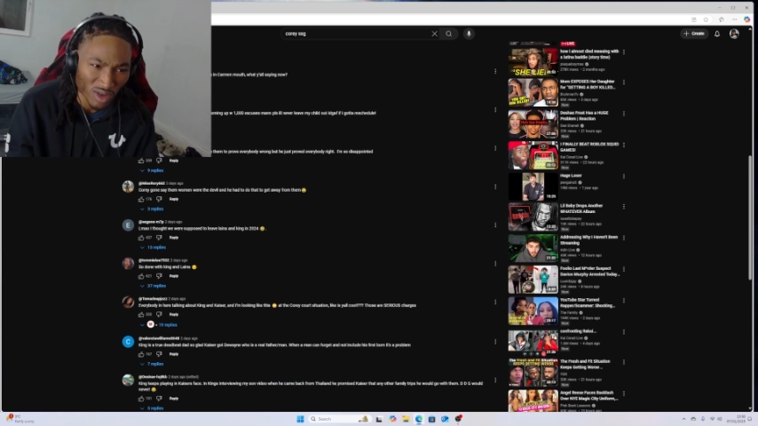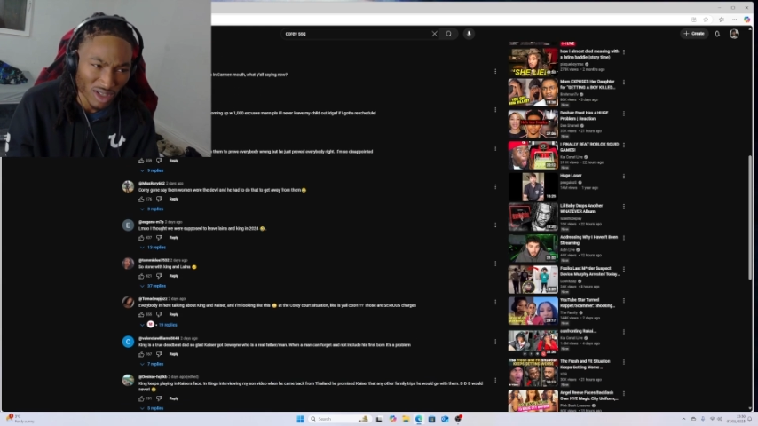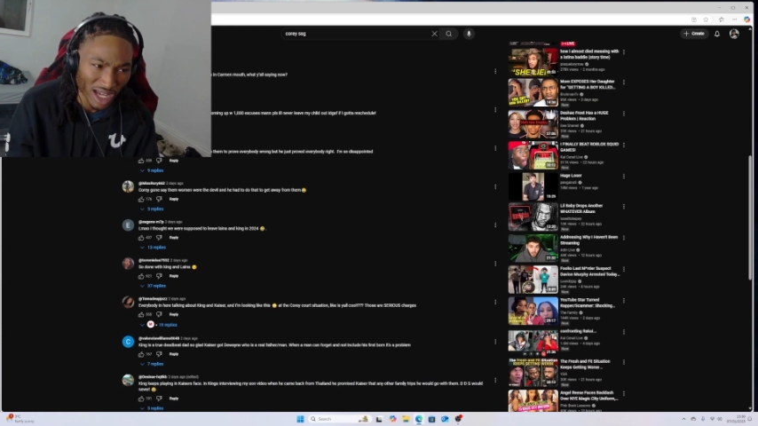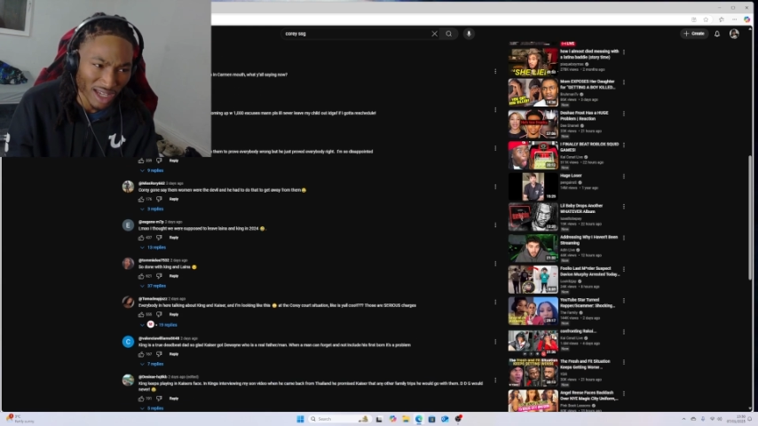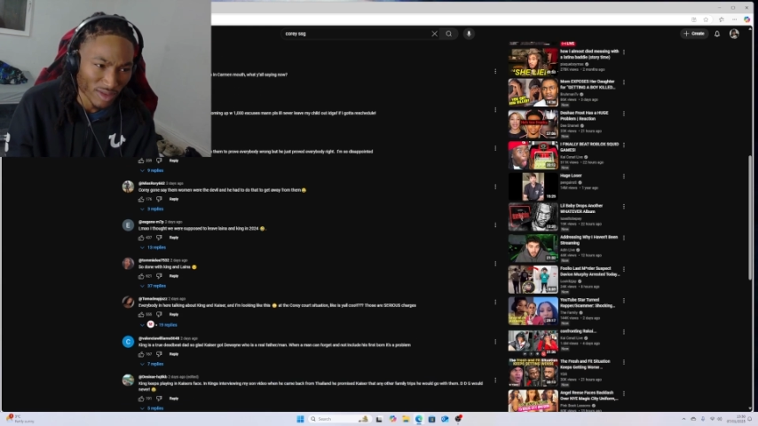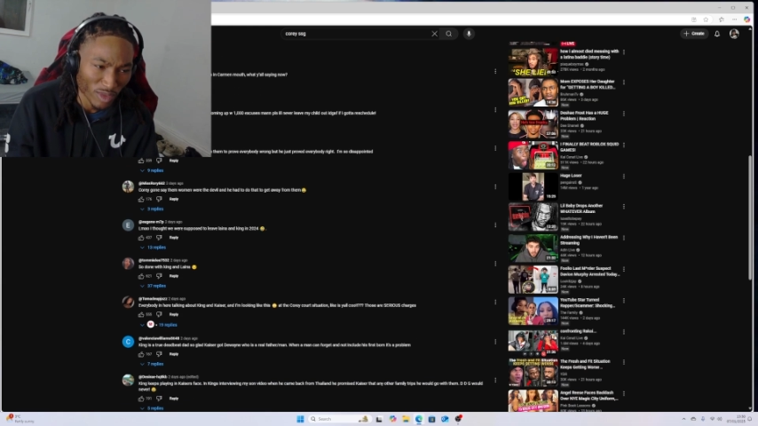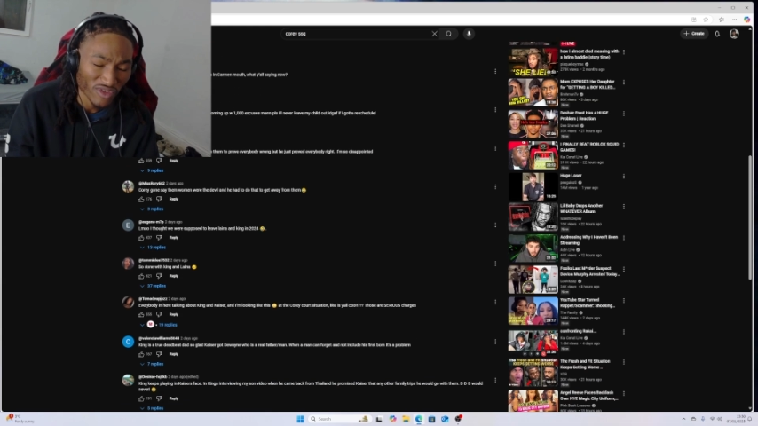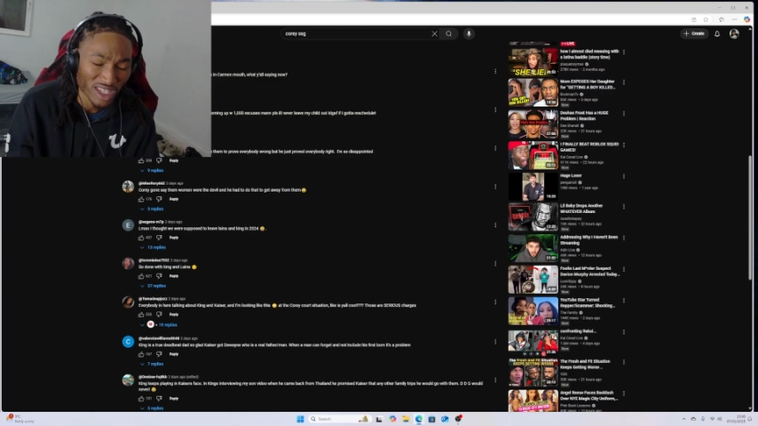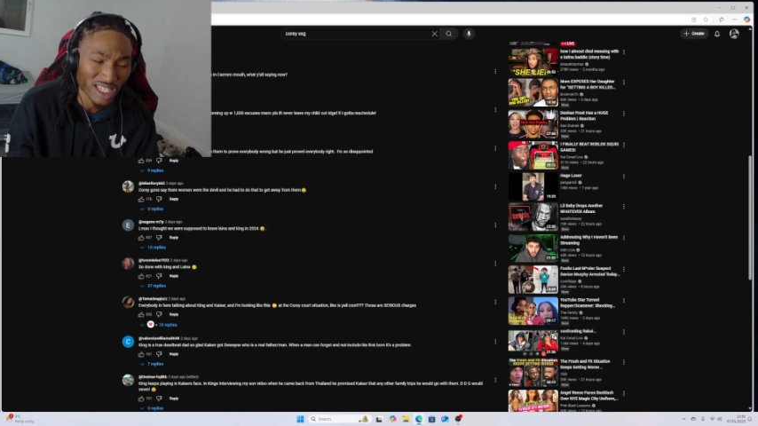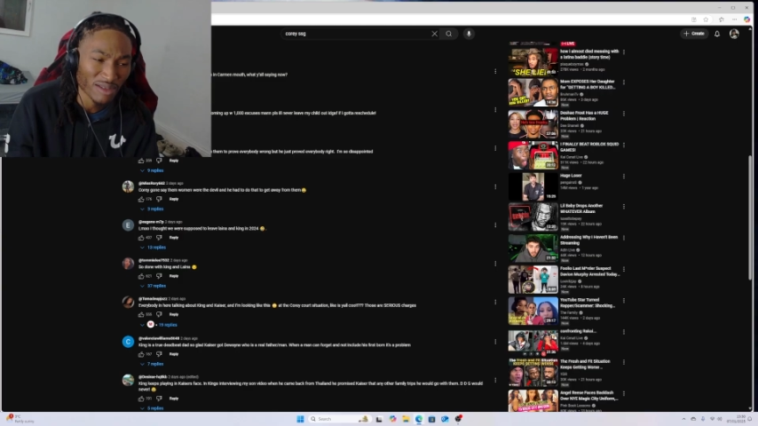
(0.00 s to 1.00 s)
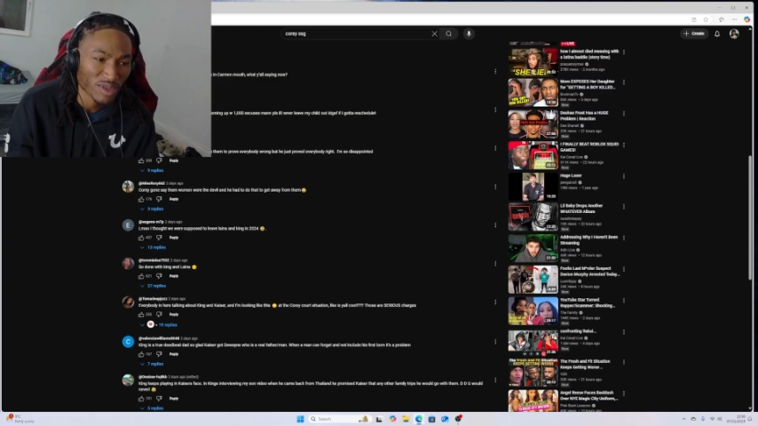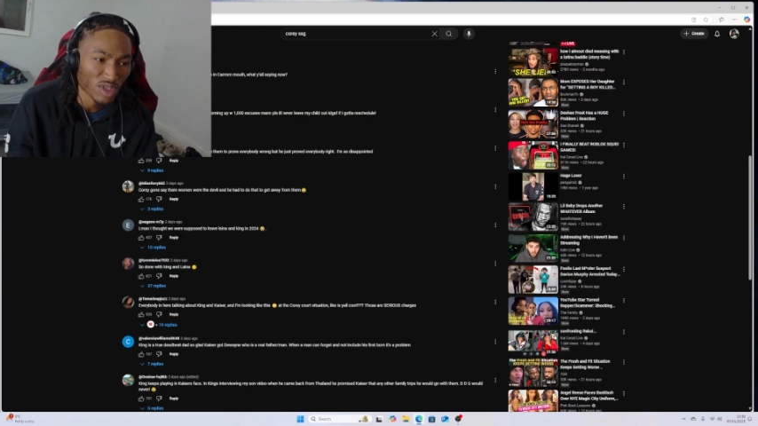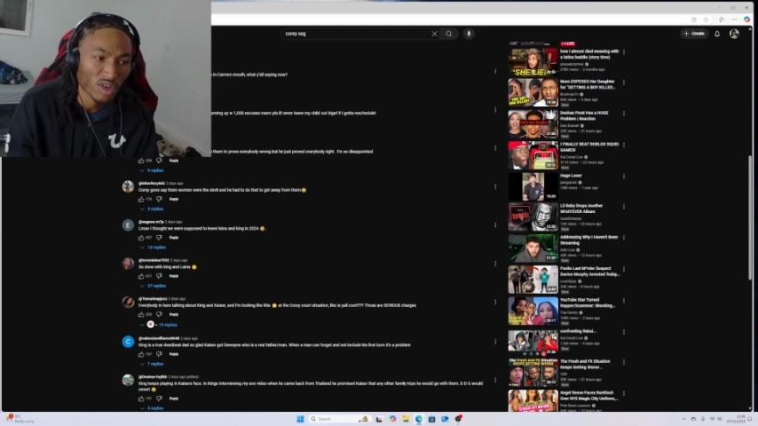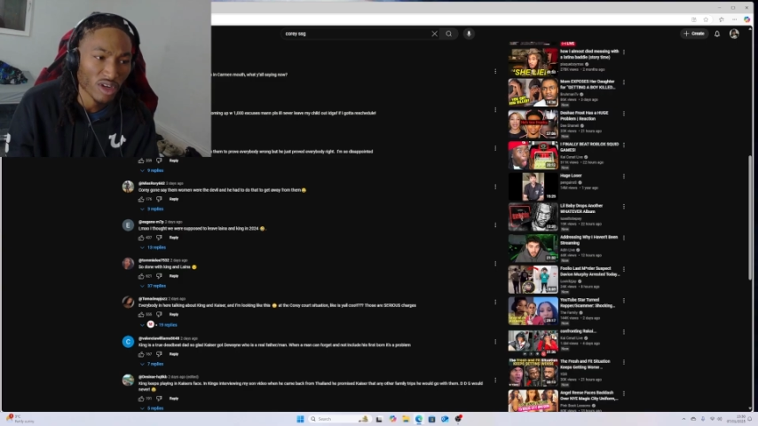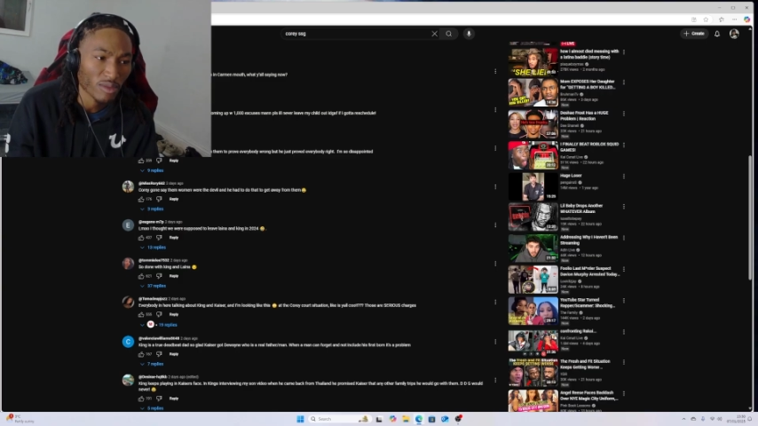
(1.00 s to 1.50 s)
like, with this type of
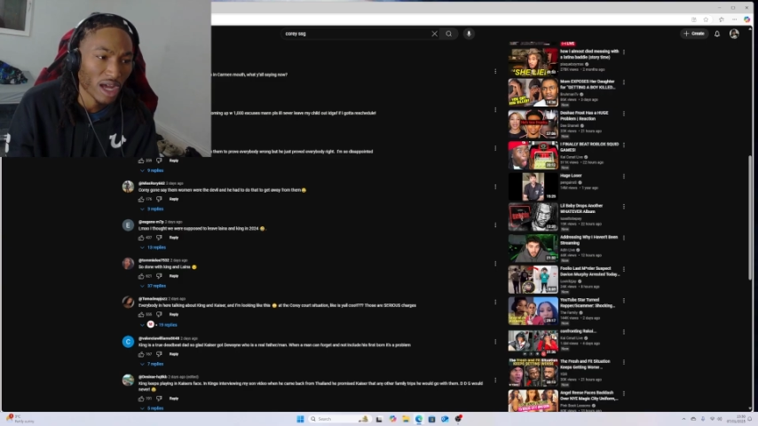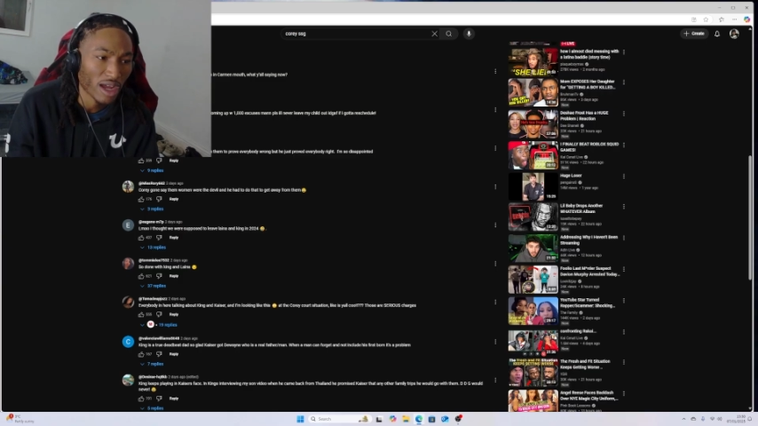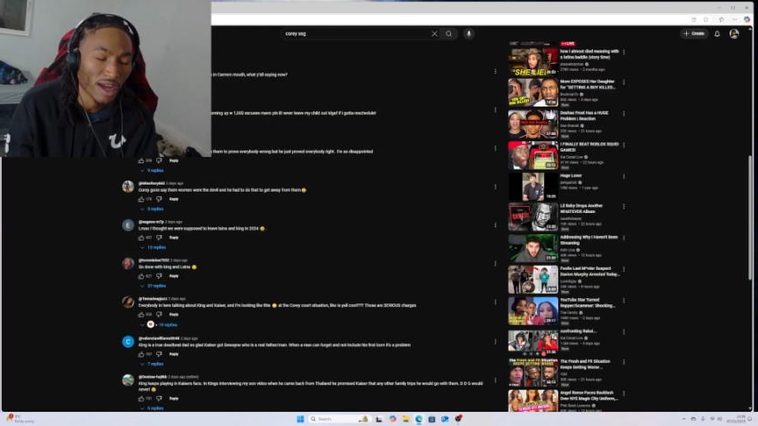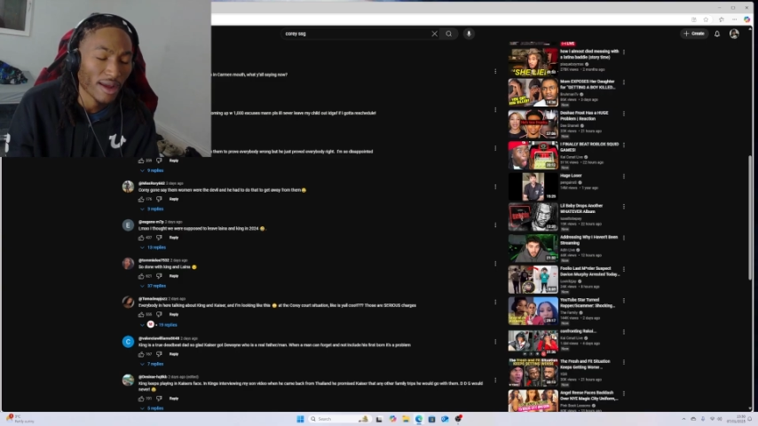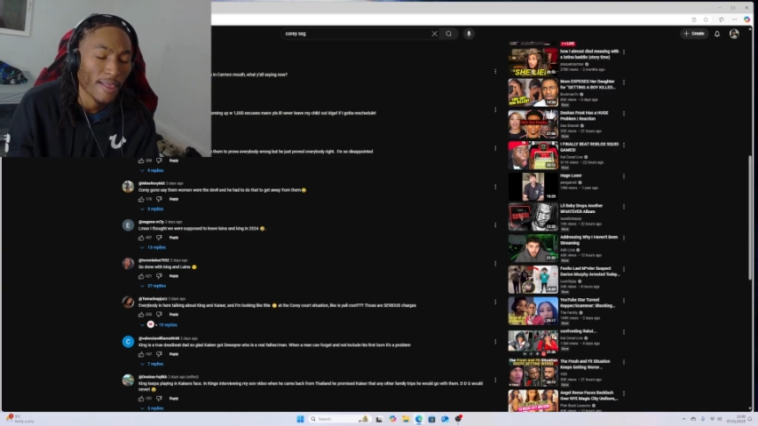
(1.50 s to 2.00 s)
story, like,